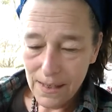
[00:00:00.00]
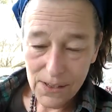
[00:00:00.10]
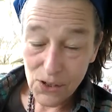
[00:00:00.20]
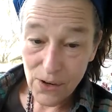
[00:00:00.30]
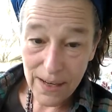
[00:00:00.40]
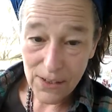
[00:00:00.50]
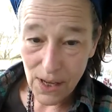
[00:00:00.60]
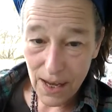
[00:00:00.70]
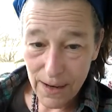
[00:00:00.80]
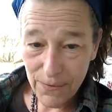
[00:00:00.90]
a strange
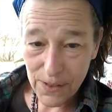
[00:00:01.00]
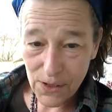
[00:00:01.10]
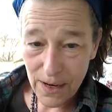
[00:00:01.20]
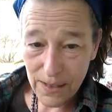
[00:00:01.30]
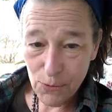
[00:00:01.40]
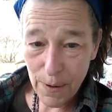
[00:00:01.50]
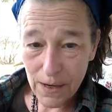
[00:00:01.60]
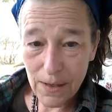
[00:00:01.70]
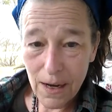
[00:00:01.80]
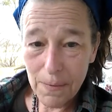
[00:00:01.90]
life, a strange
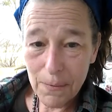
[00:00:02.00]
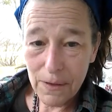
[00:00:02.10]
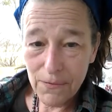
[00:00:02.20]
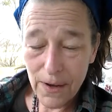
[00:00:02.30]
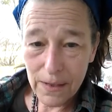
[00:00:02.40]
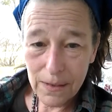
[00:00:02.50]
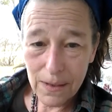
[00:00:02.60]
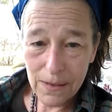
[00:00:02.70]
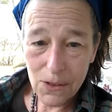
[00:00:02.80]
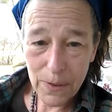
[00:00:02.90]
paradigm that we've
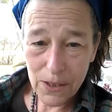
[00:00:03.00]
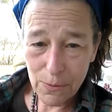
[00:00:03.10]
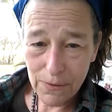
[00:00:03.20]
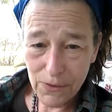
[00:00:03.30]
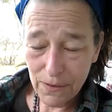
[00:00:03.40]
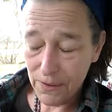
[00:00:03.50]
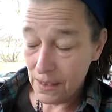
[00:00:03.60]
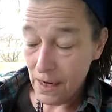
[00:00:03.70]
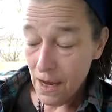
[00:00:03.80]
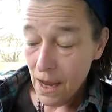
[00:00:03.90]

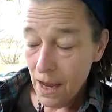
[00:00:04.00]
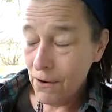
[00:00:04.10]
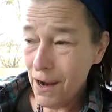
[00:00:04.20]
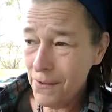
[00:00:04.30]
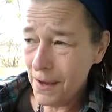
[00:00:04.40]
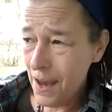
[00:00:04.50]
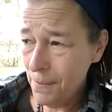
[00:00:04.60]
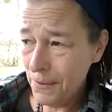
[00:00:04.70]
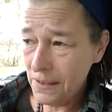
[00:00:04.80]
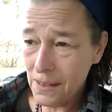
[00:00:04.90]
shifted. Okay, the
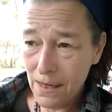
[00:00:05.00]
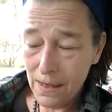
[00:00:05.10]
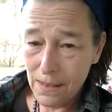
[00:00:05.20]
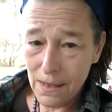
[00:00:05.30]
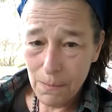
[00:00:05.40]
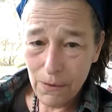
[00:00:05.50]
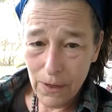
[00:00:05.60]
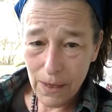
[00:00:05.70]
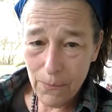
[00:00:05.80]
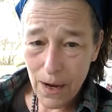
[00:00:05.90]
game on Sunday is going to be
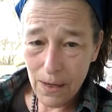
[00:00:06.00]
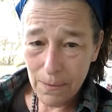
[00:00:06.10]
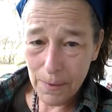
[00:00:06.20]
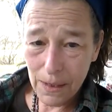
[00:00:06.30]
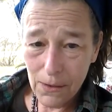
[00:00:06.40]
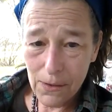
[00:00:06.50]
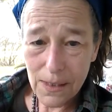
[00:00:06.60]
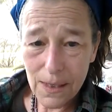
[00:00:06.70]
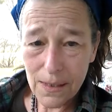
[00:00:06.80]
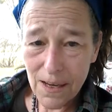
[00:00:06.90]
really wild. I'm going to learn a
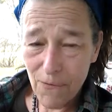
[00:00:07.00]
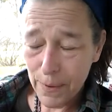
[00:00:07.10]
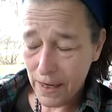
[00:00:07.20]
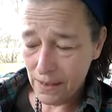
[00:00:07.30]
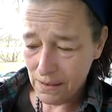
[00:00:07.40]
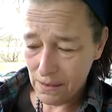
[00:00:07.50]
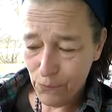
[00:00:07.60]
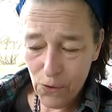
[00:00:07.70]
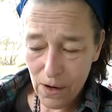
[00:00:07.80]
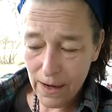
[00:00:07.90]
ton of stuff because it's
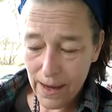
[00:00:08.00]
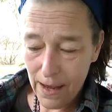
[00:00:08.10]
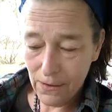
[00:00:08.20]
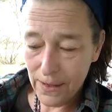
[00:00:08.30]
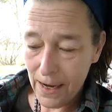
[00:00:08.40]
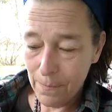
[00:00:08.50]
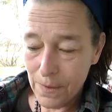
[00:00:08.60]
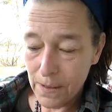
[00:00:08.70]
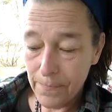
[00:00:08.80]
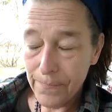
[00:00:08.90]
for a gal named